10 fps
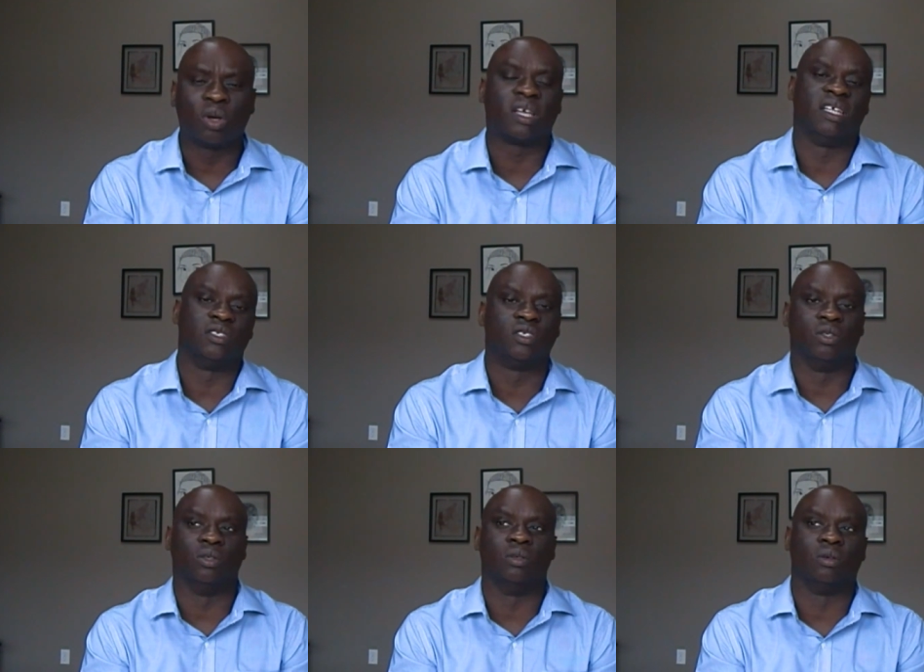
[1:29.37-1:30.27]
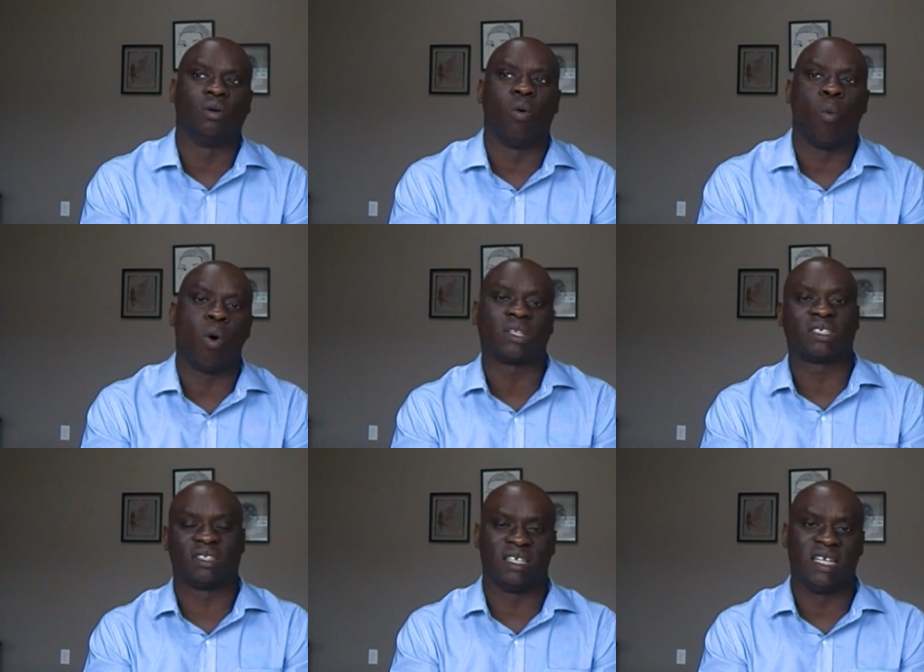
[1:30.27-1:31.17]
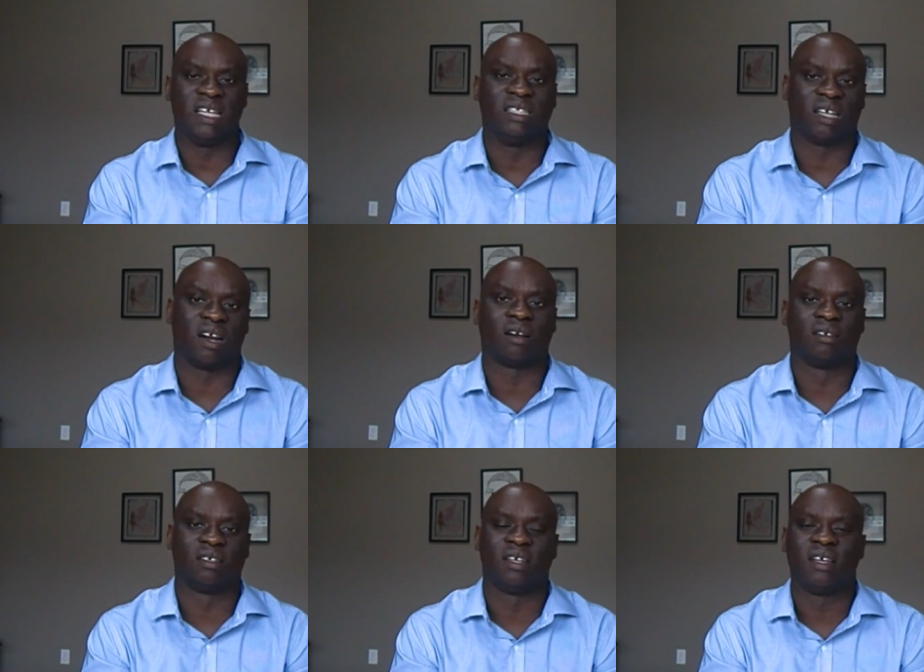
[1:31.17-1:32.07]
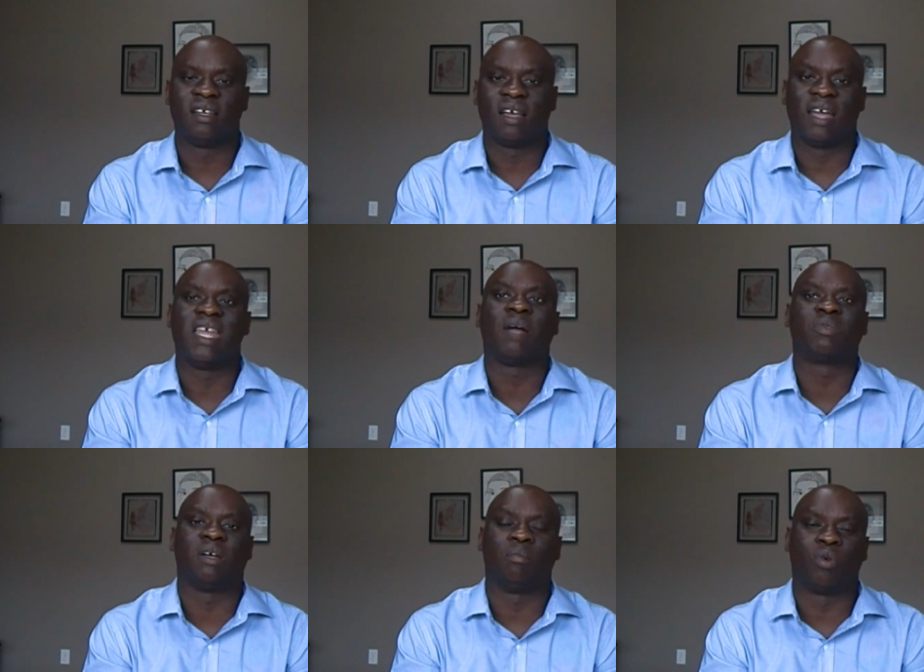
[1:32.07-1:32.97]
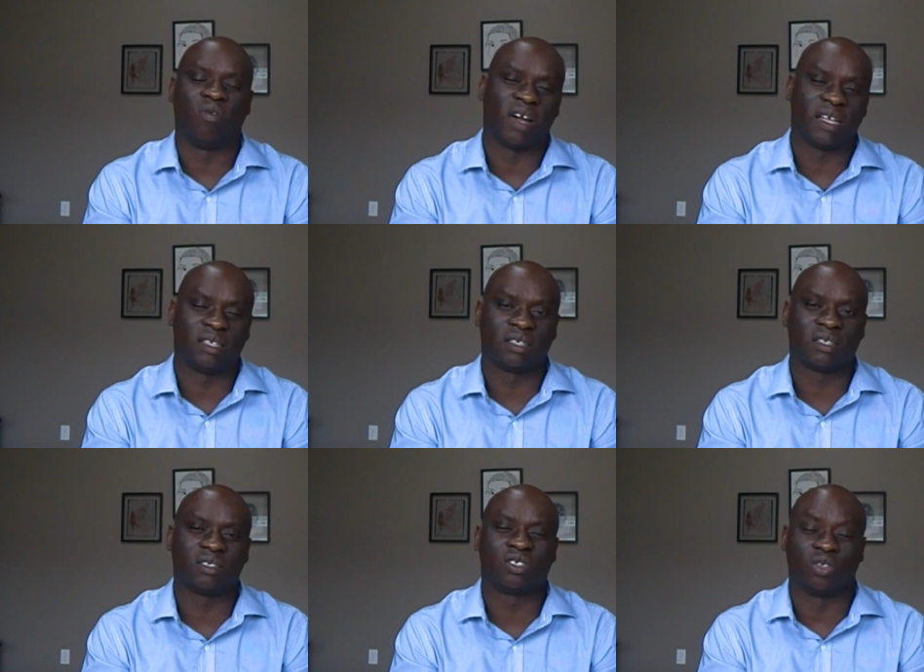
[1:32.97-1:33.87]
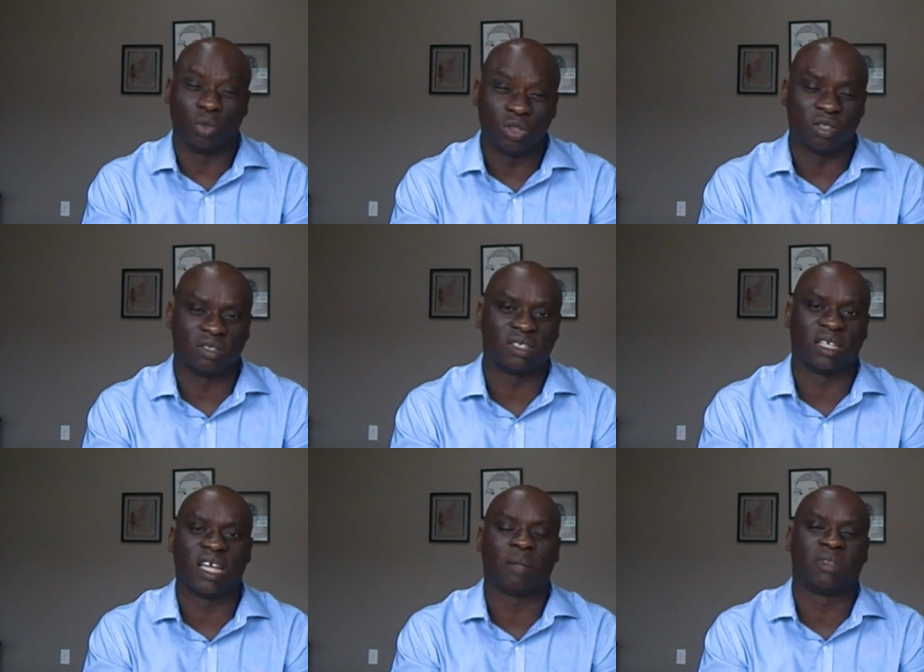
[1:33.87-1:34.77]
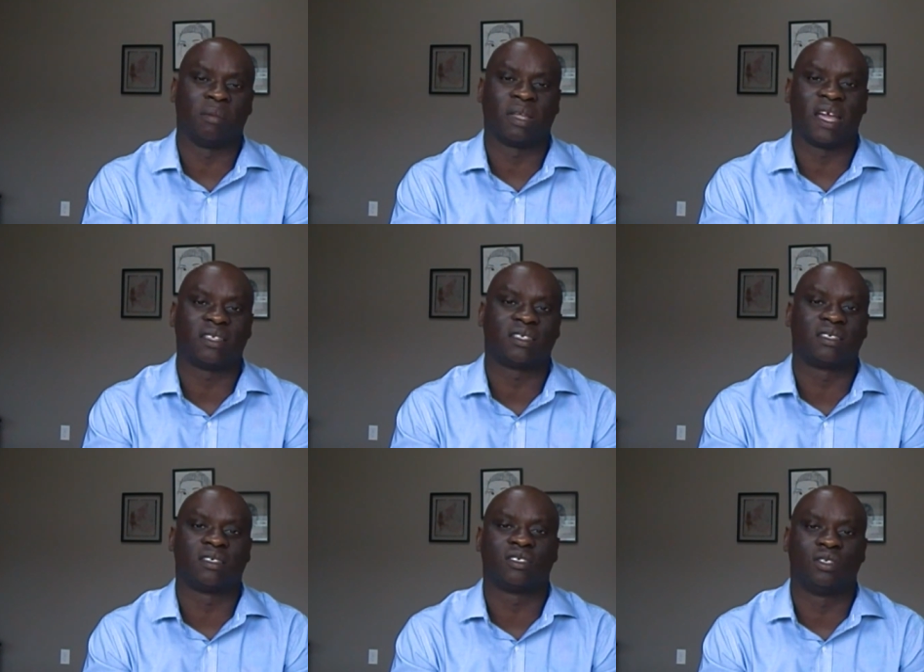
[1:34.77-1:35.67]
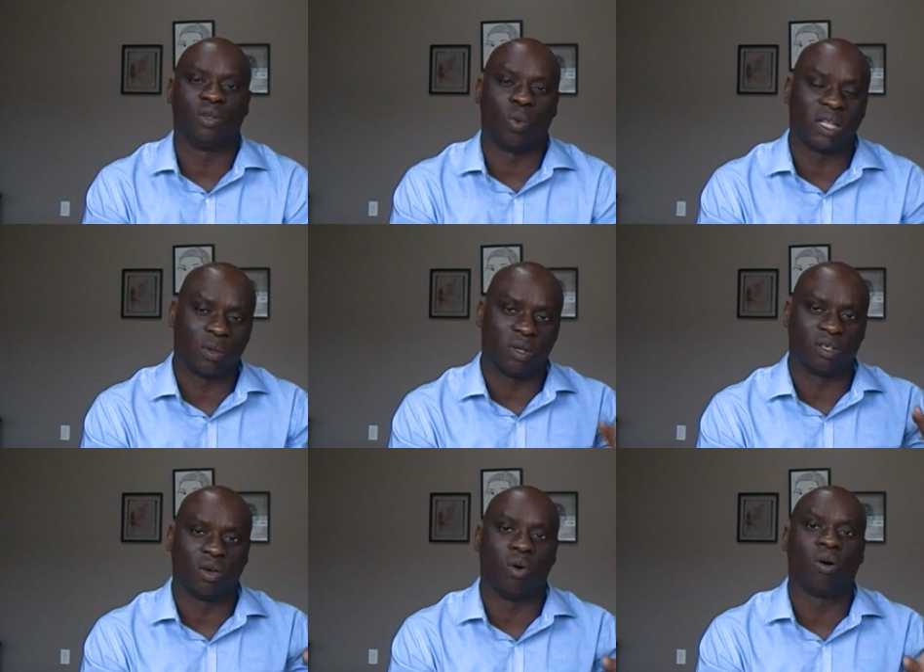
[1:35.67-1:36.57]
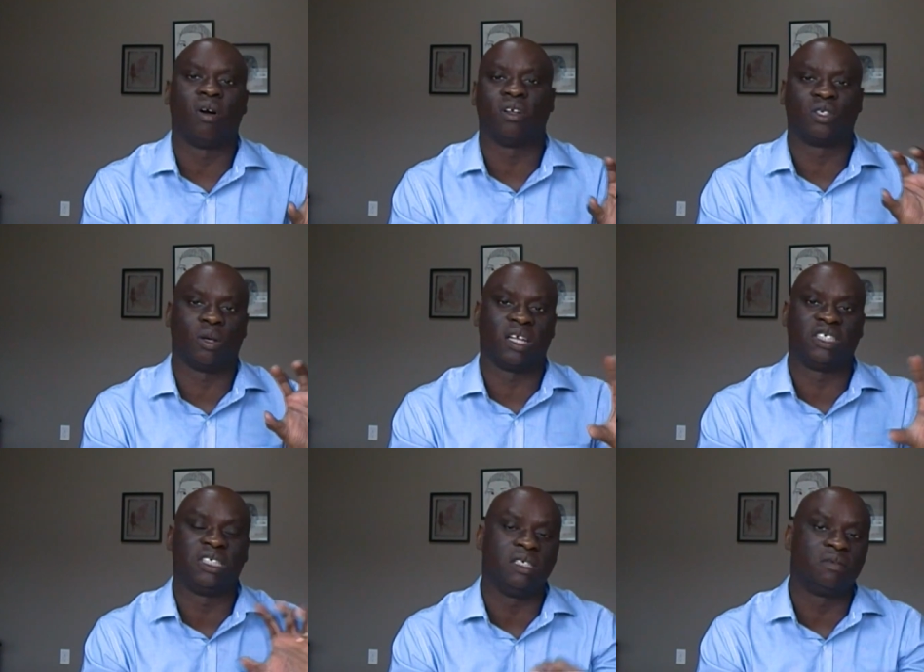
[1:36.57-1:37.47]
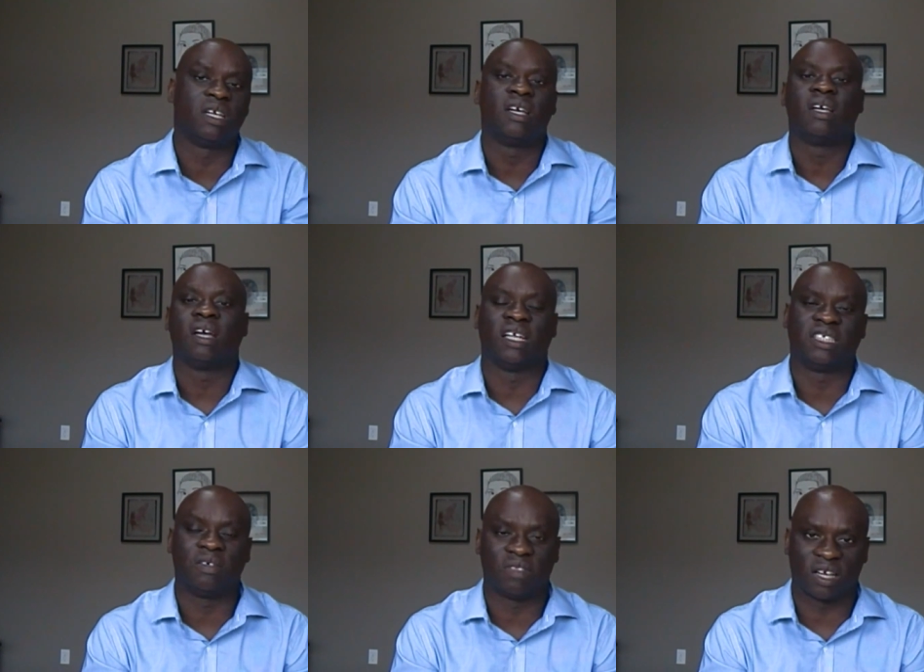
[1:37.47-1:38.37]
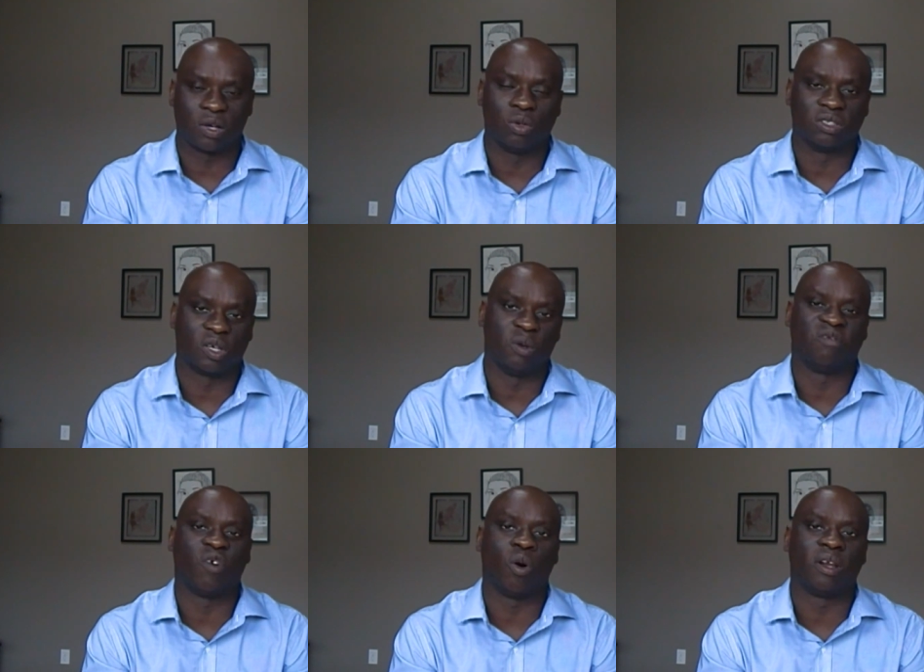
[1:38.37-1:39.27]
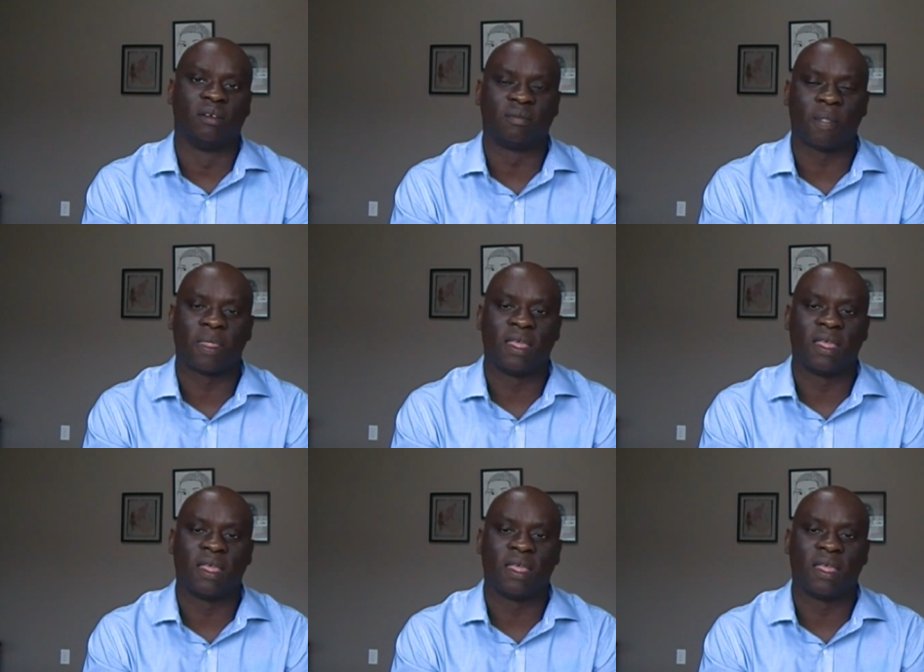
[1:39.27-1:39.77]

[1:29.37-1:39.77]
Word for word: look into what their needs are and help them provide solutions that help them get to where they want to go or to achieve achieve their goals going forward.